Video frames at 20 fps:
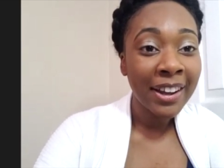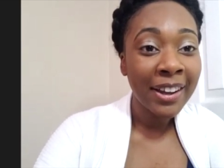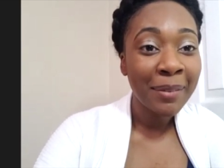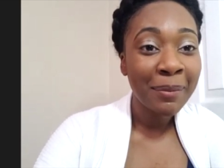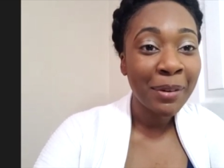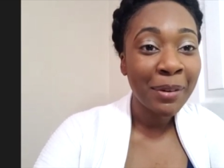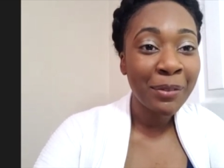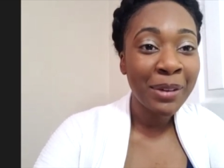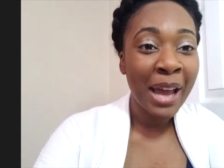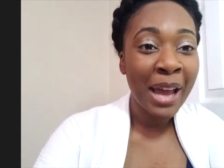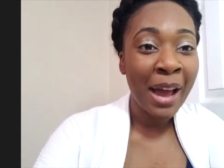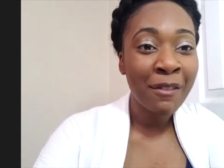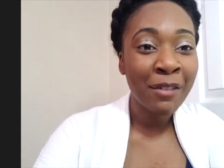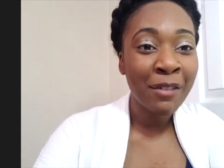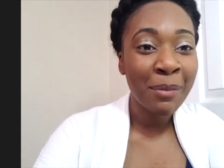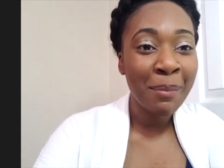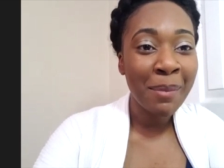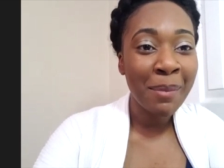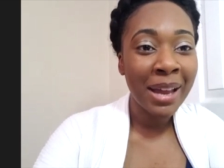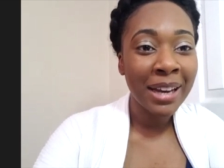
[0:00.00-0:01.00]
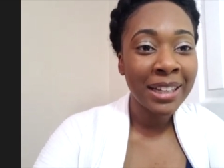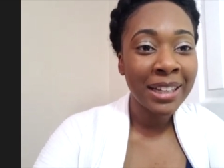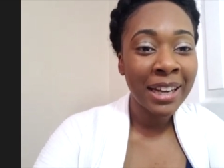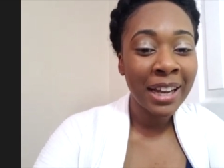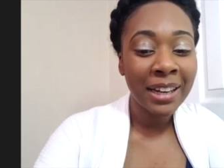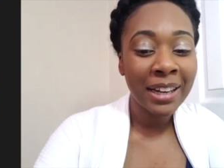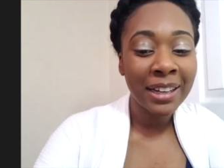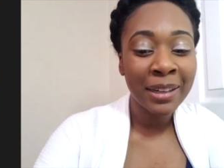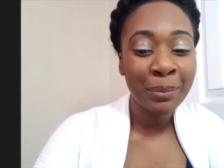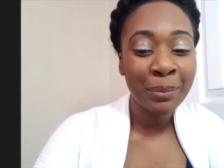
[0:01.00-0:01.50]
but we haven't met
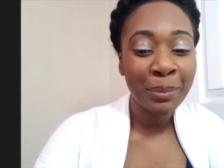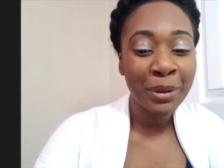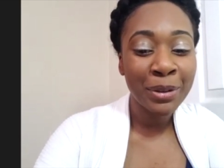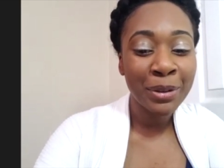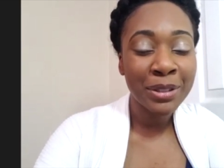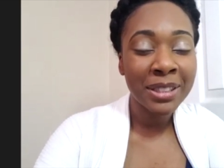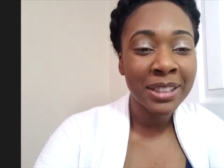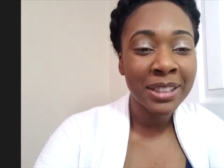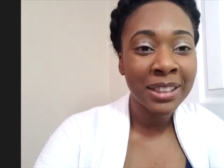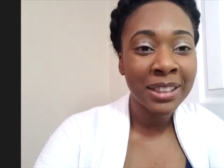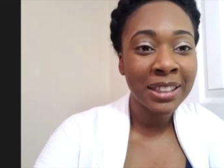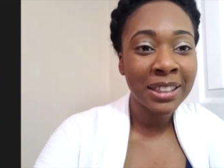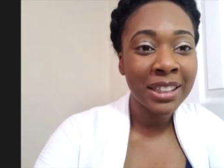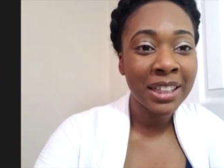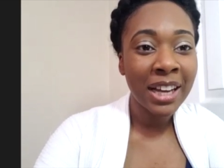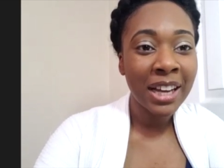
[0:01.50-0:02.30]
yet in person.